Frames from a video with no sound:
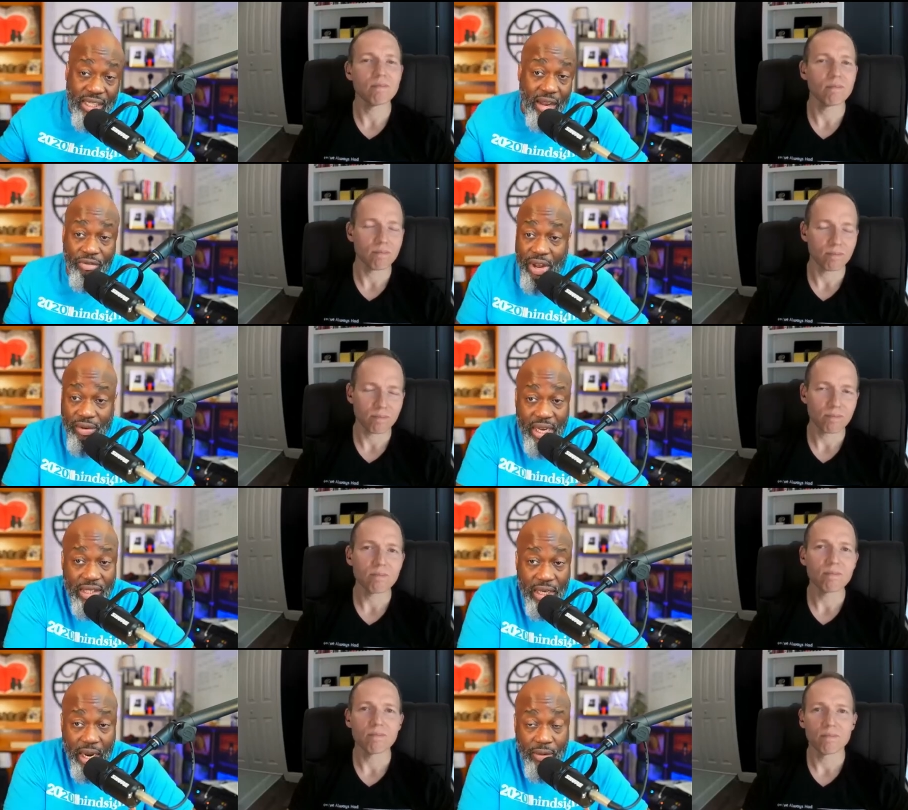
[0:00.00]
Speaker 1: that
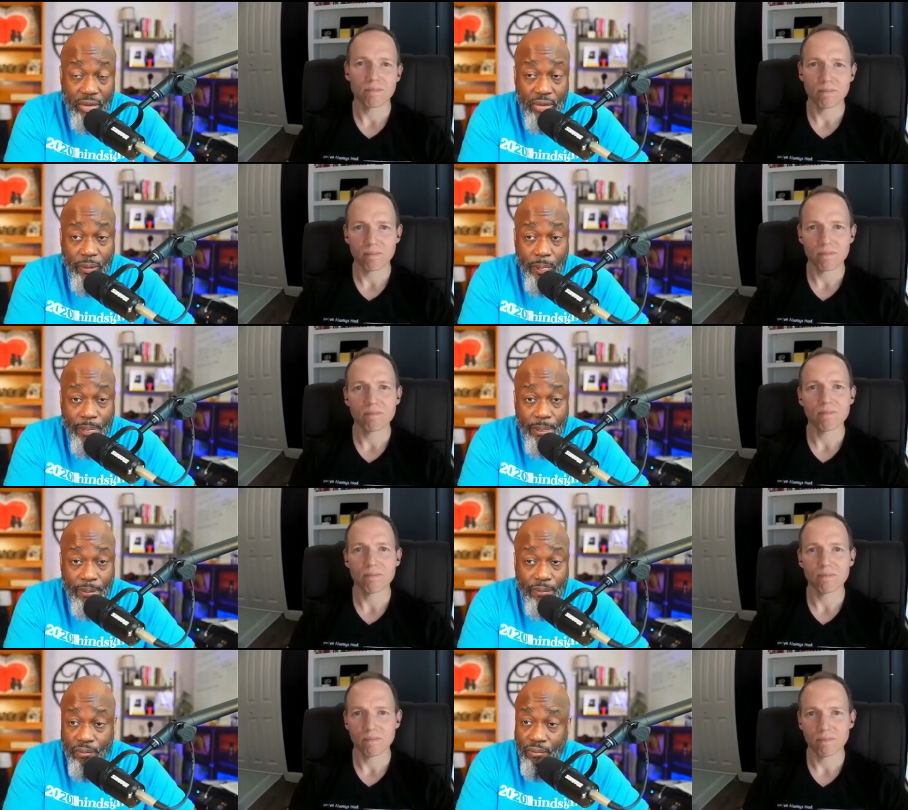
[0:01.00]
foundation out,
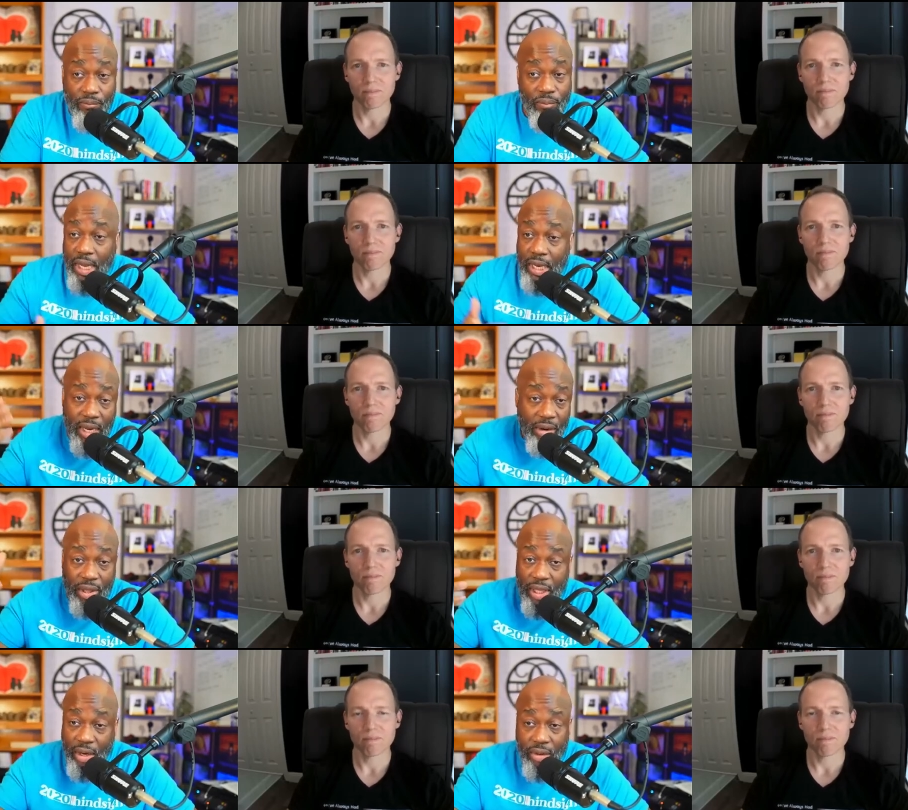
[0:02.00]
it
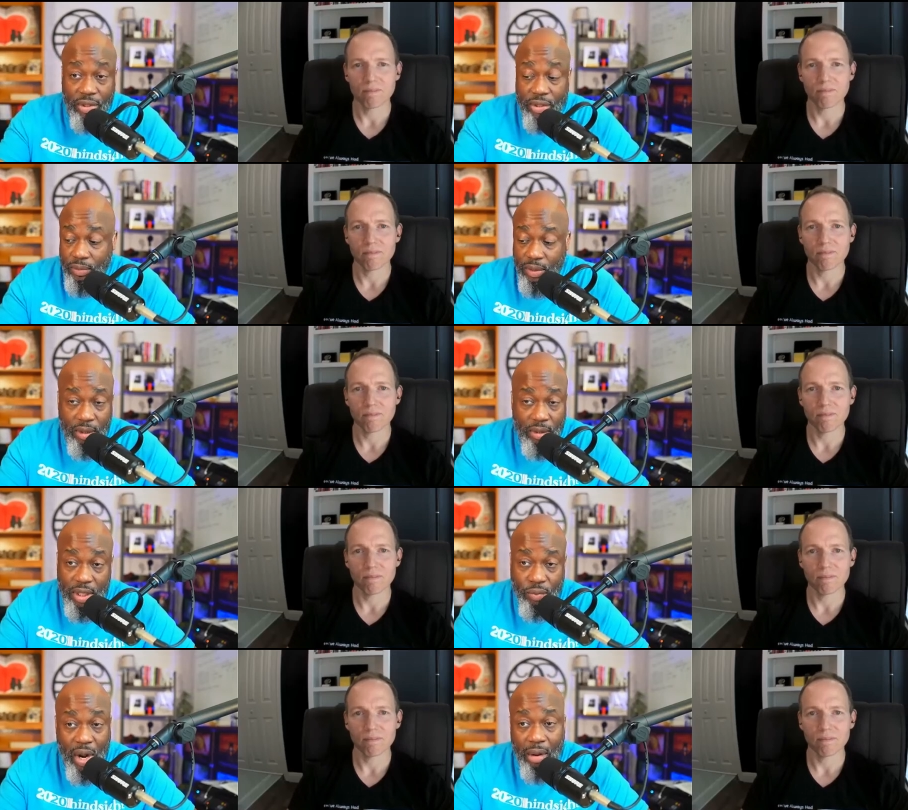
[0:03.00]
everything else is
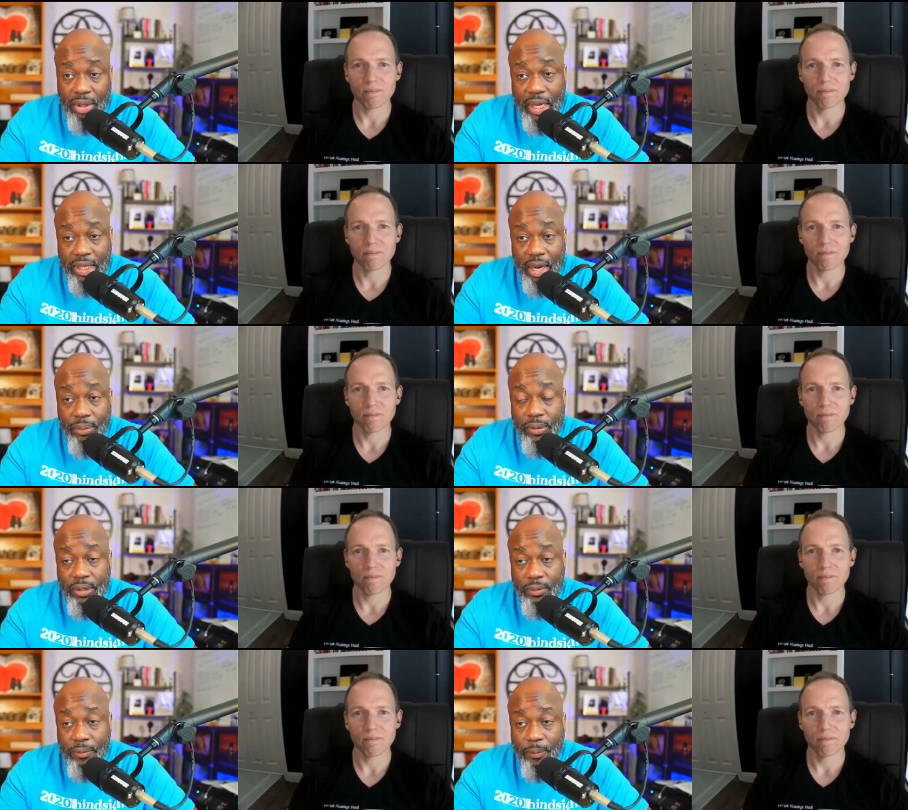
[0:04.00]
wobbly at that point.
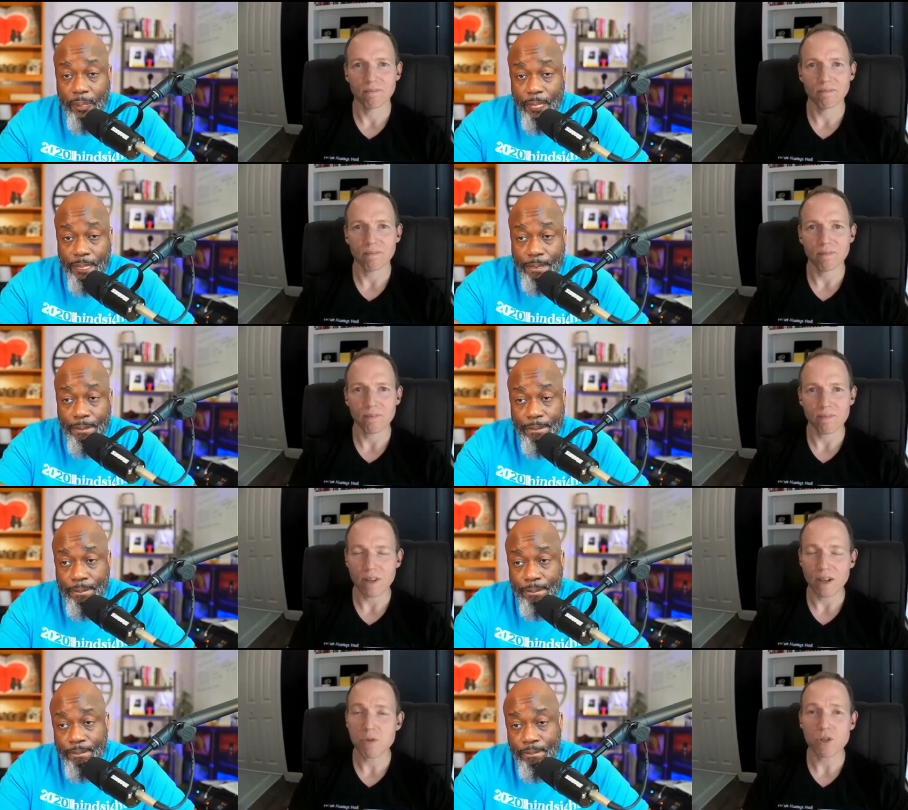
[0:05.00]

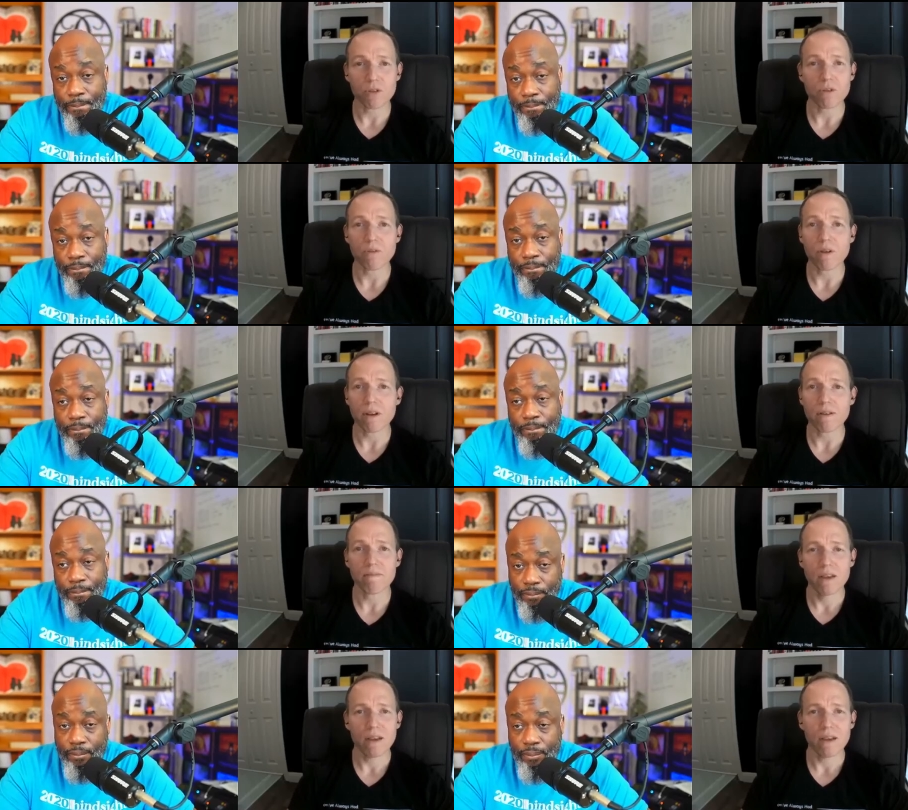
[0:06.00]
Speaker 2: Absolutely right.
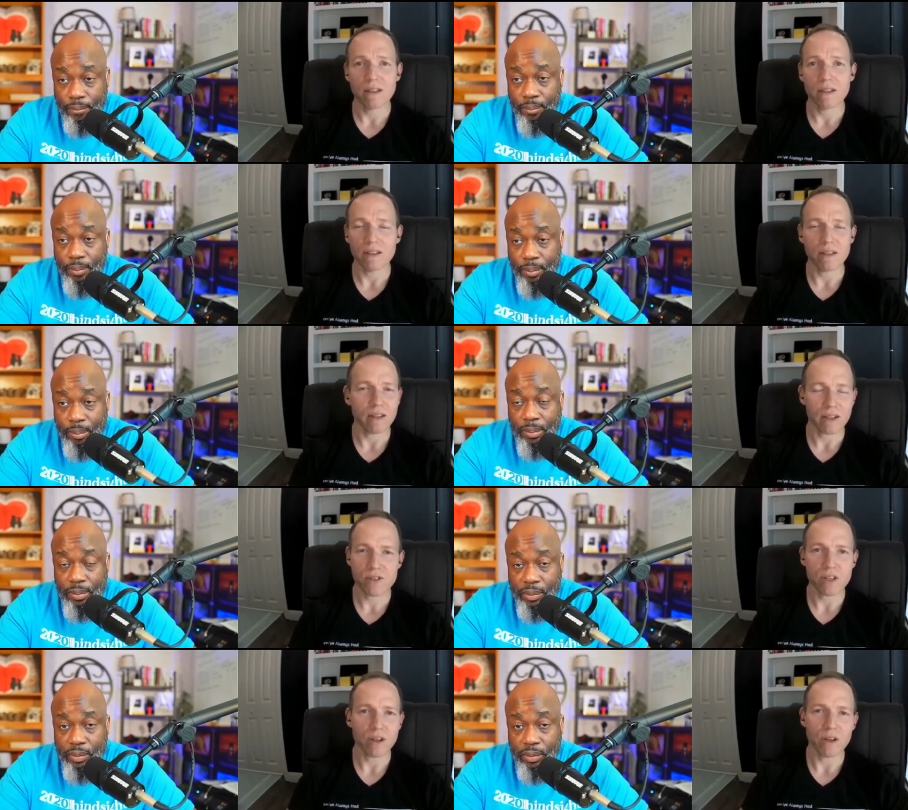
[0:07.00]
And, and like I
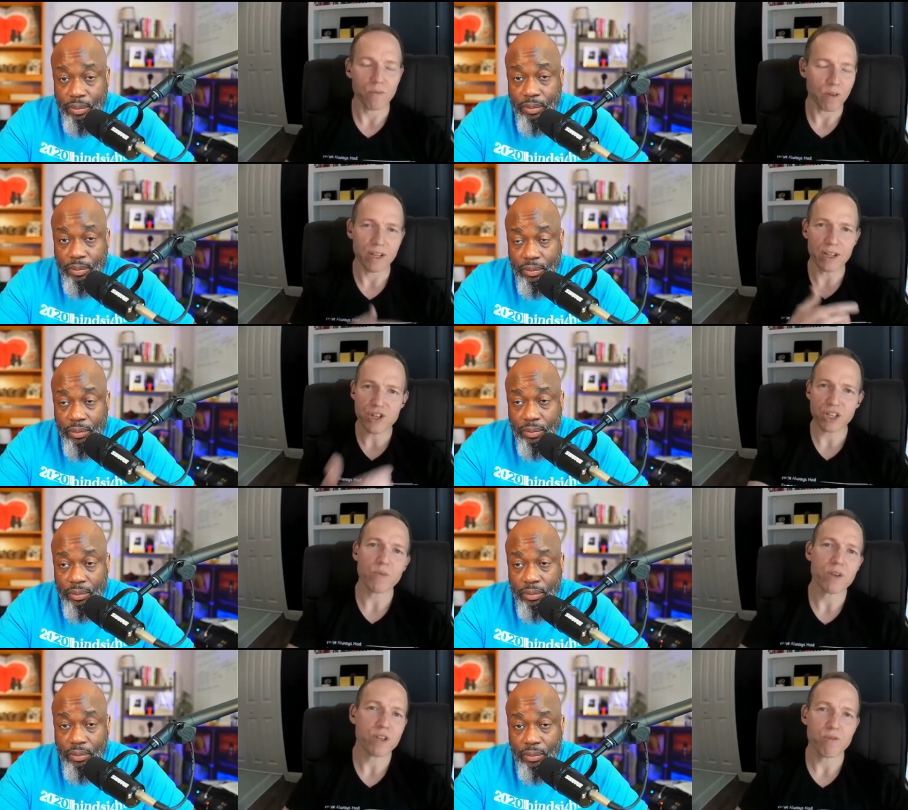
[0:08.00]
say, initially
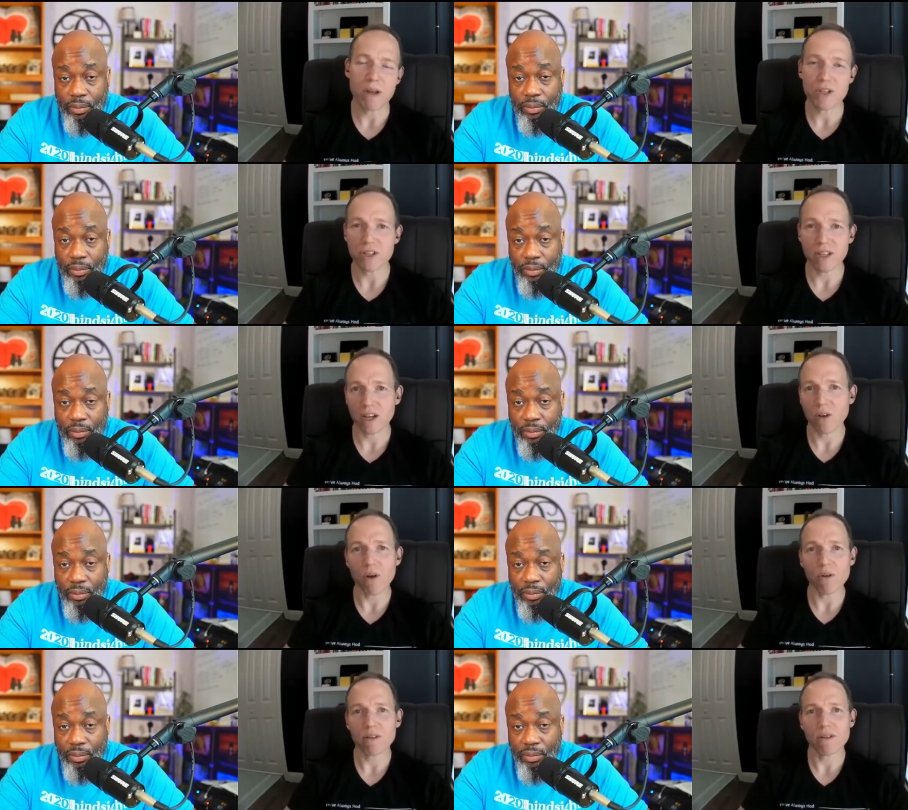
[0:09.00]
when you mentioned that
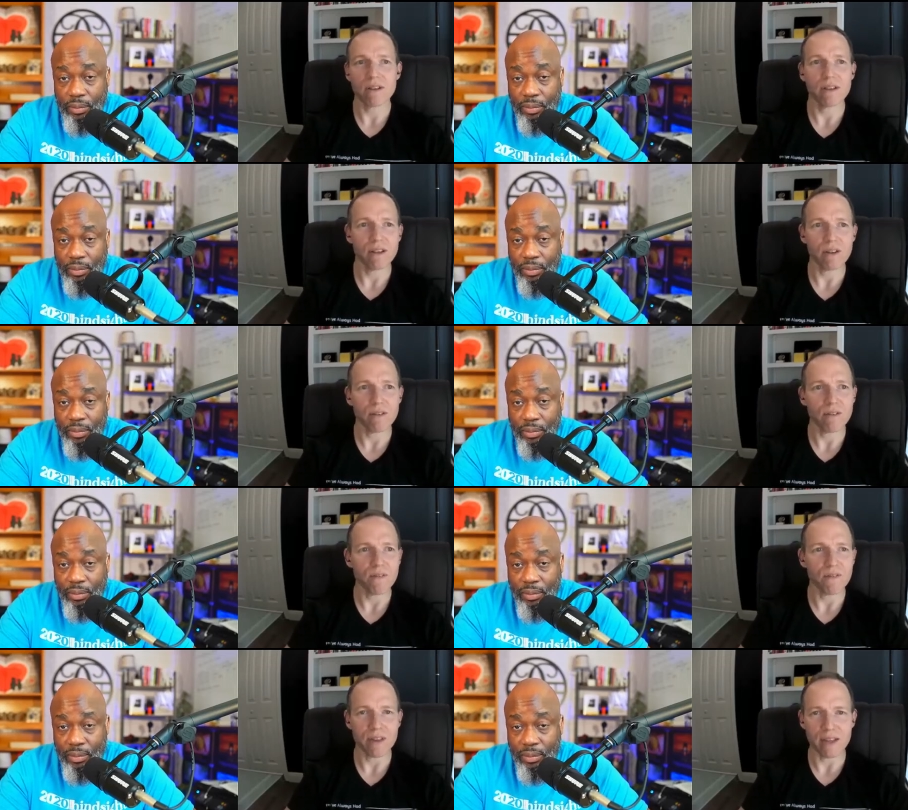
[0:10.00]
quote, you know,
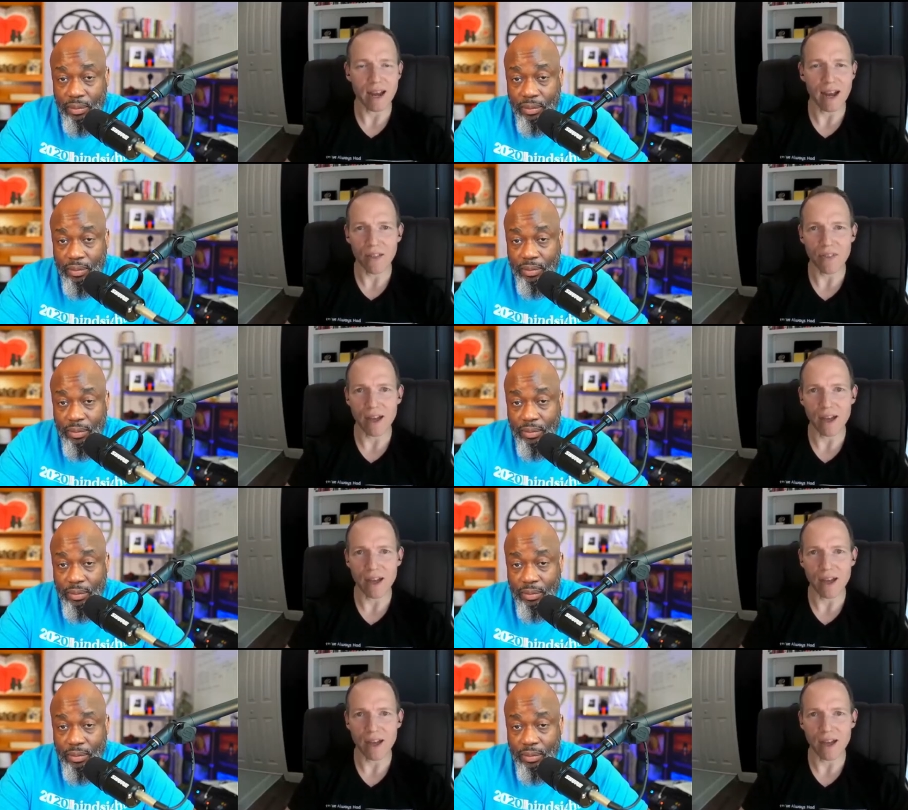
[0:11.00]
it had